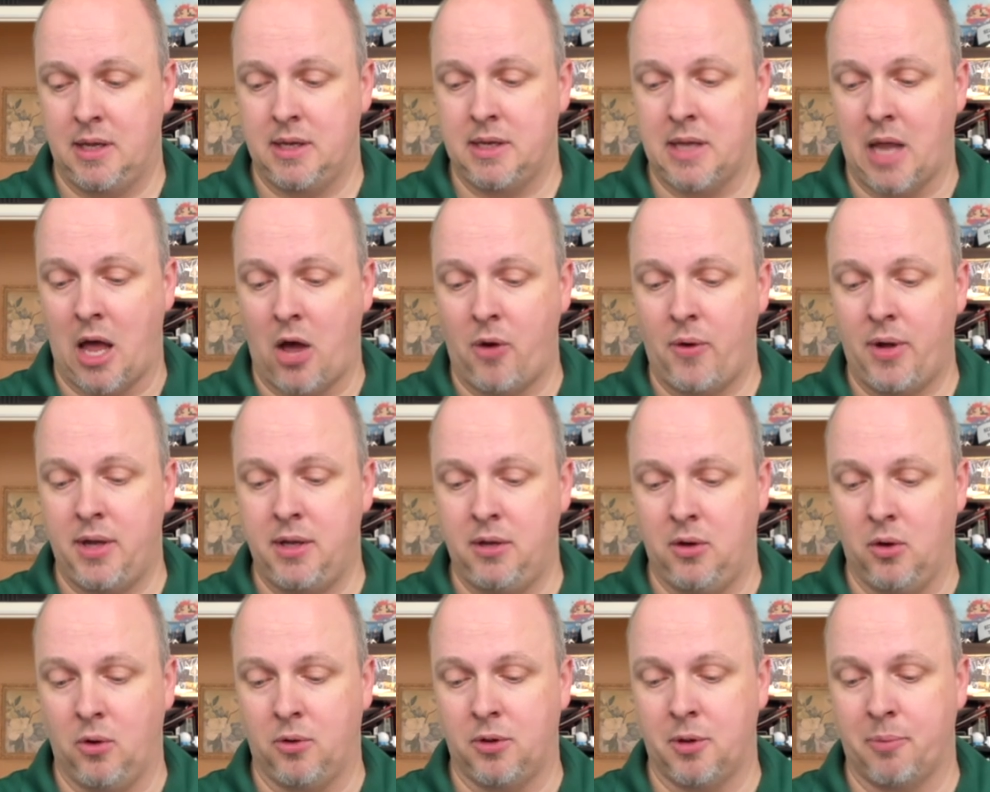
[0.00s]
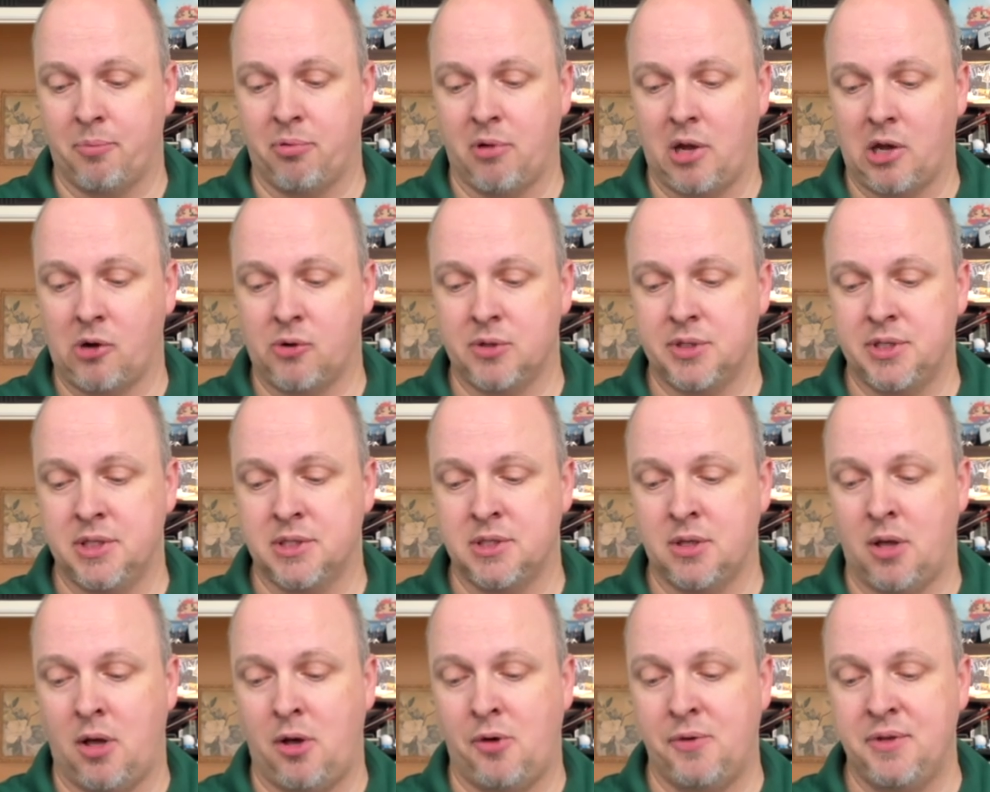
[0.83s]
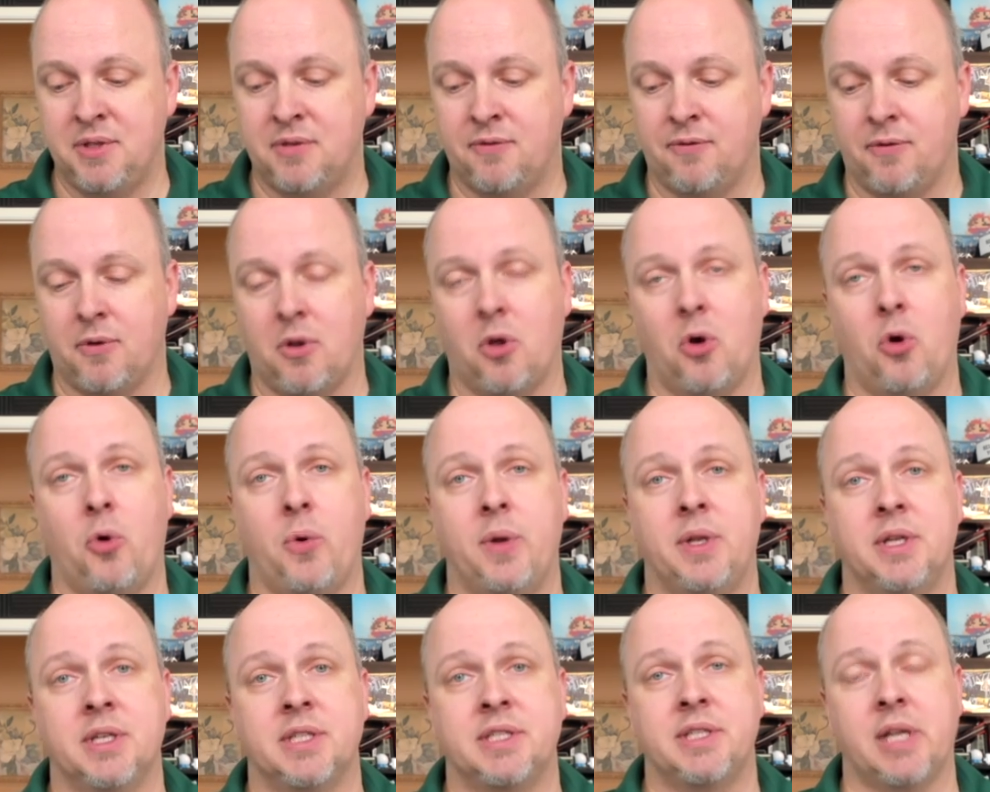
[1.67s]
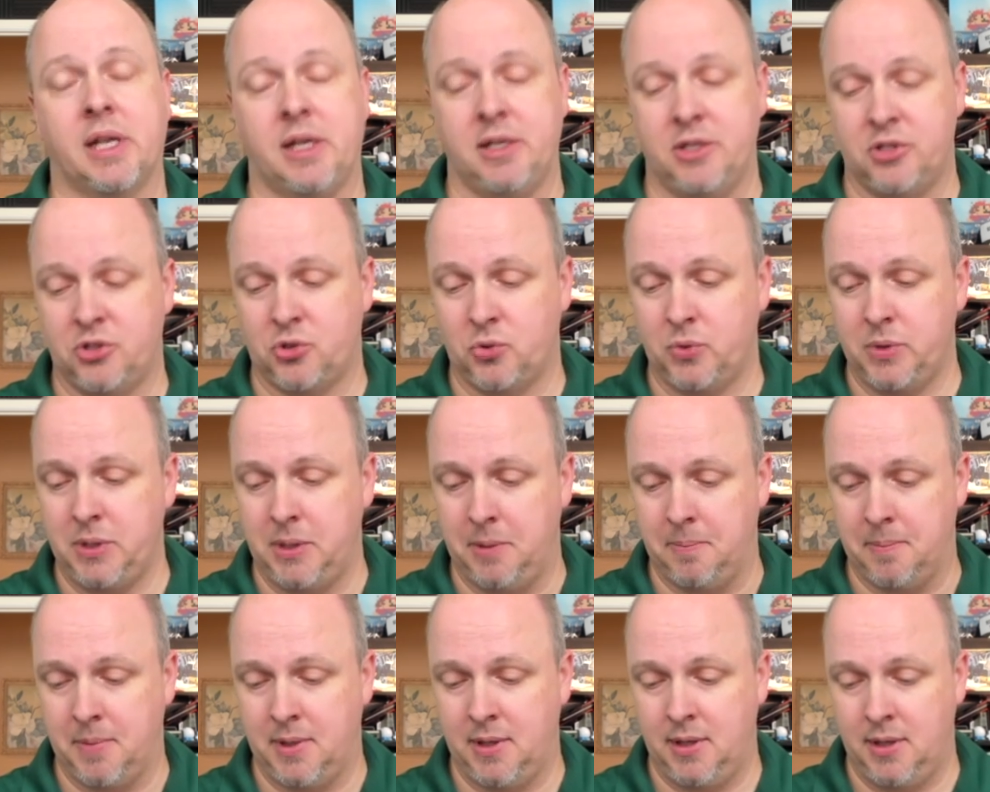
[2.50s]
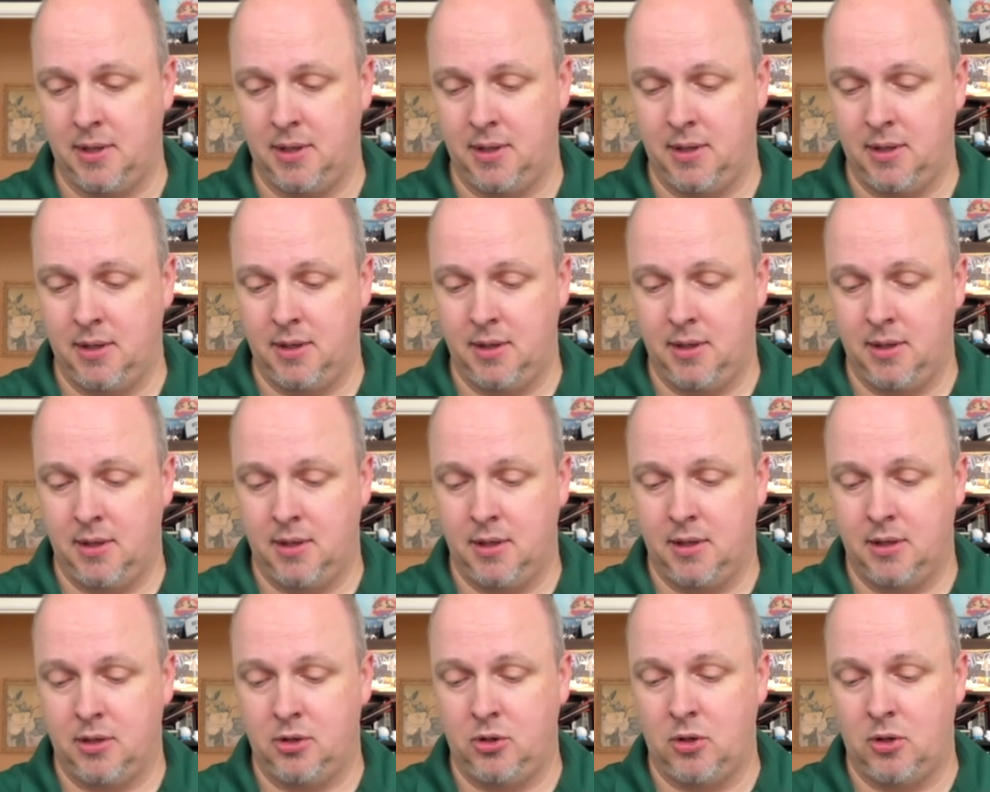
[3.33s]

Now I know that progress doesn't always flow in a steady stream. You